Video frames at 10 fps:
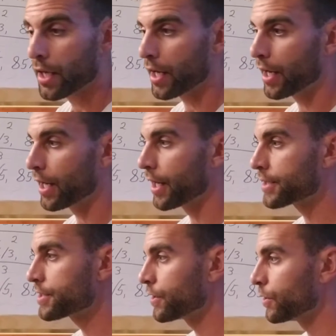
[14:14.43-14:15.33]

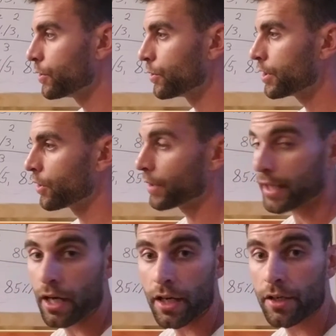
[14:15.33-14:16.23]
to, you know, like
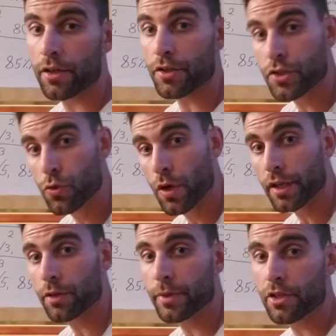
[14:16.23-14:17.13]
100 or
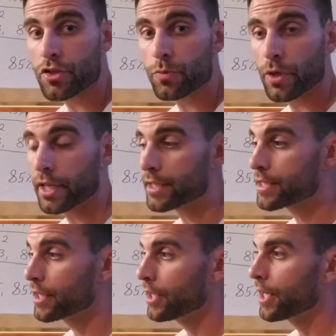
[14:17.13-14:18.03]
200-meter sprint.
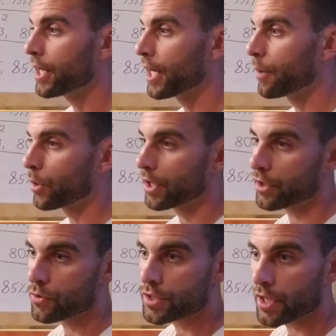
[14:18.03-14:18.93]
We're going to
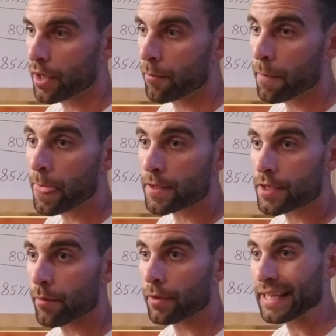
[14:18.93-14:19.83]
do
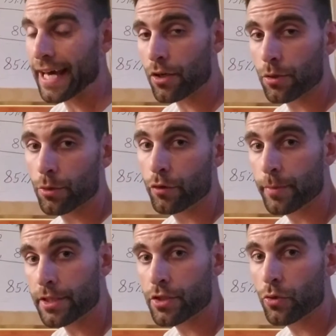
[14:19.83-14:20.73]
some lateral
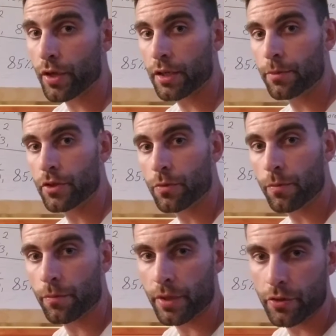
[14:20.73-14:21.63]
movement too. We're going to
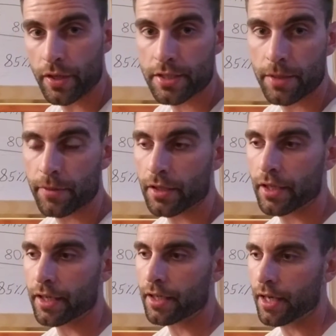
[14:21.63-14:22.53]
be doing something
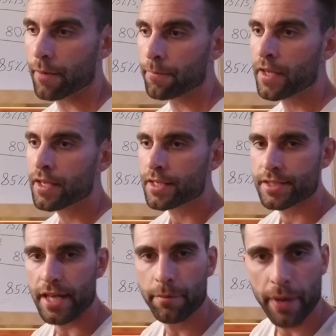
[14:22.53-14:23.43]
like
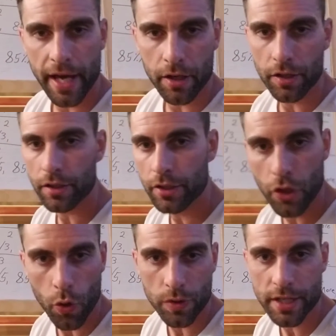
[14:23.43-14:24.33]
Z pattern
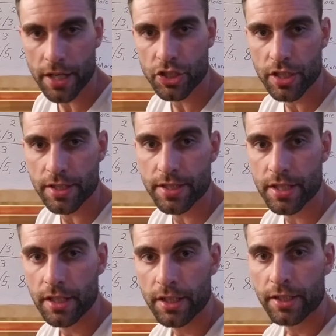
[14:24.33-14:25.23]
cone
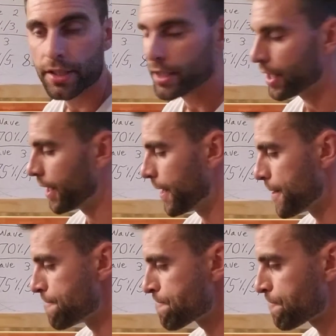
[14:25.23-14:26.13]
touches.
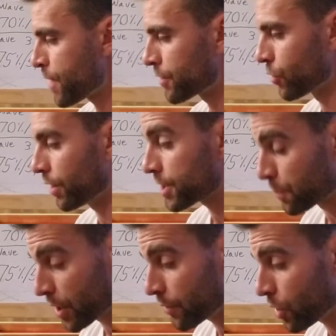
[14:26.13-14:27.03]
So all the
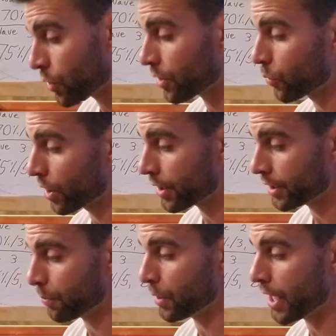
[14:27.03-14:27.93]
sprint rope work and
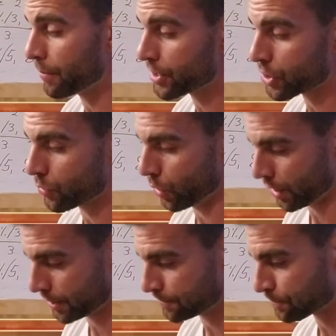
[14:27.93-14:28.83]
the plyometric
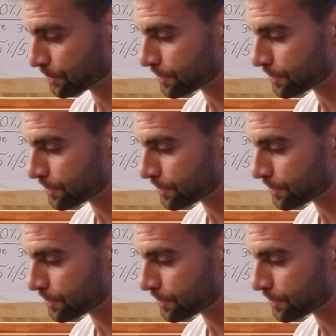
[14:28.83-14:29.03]
work